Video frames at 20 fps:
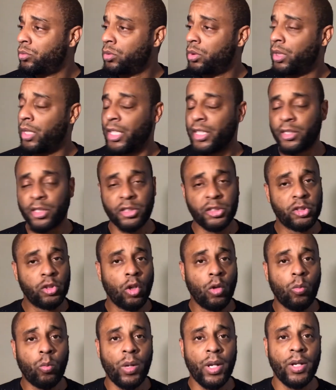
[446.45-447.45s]
It's a short
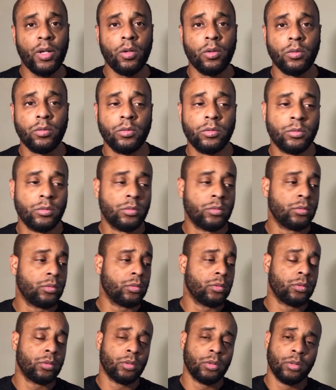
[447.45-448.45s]
window.
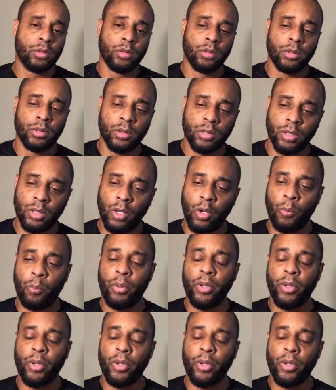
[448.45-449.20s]
Don't put